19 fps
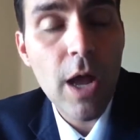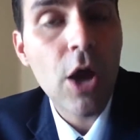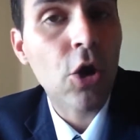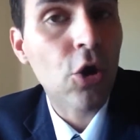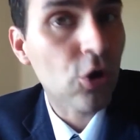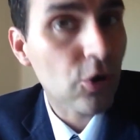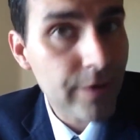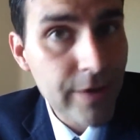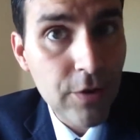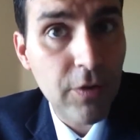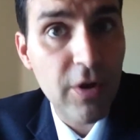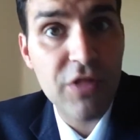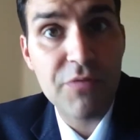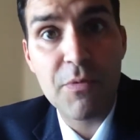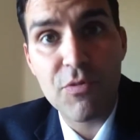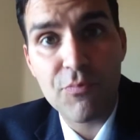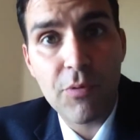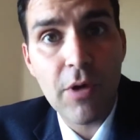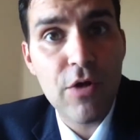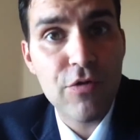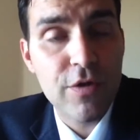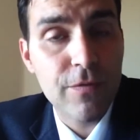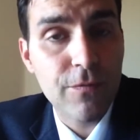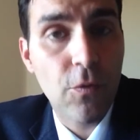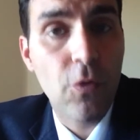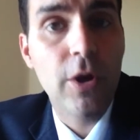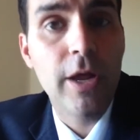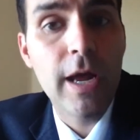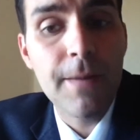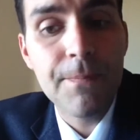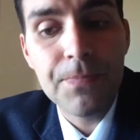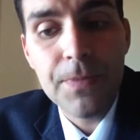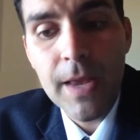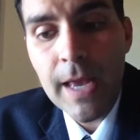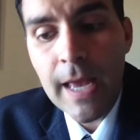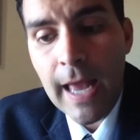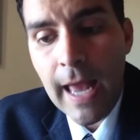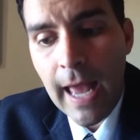early Christmas present for you.
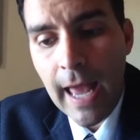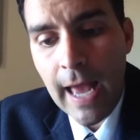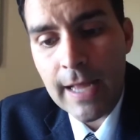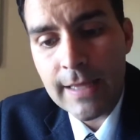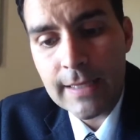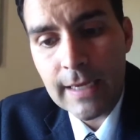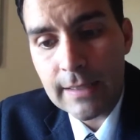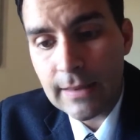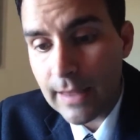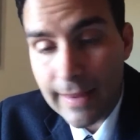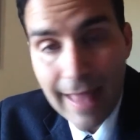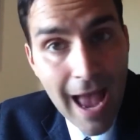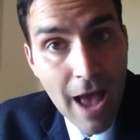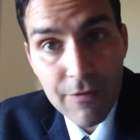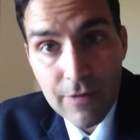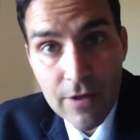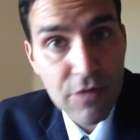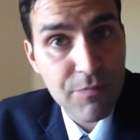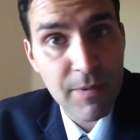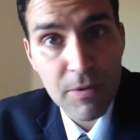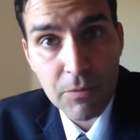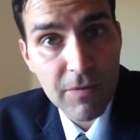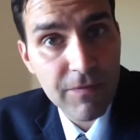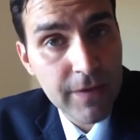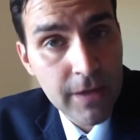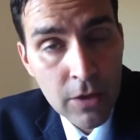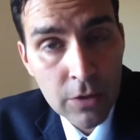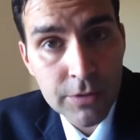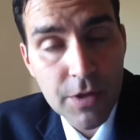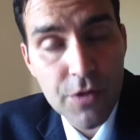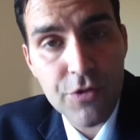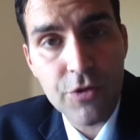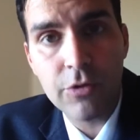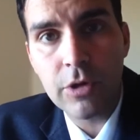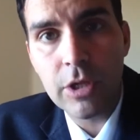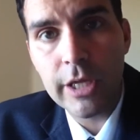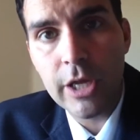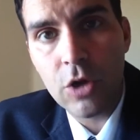And now that's been revealed, it's
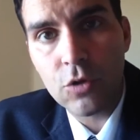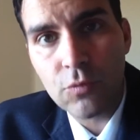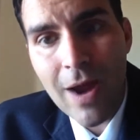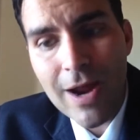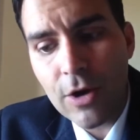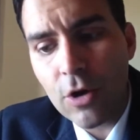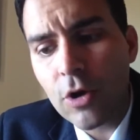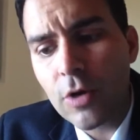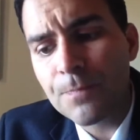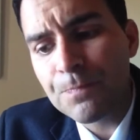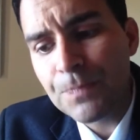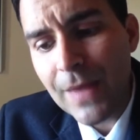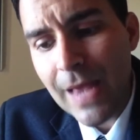totally on record.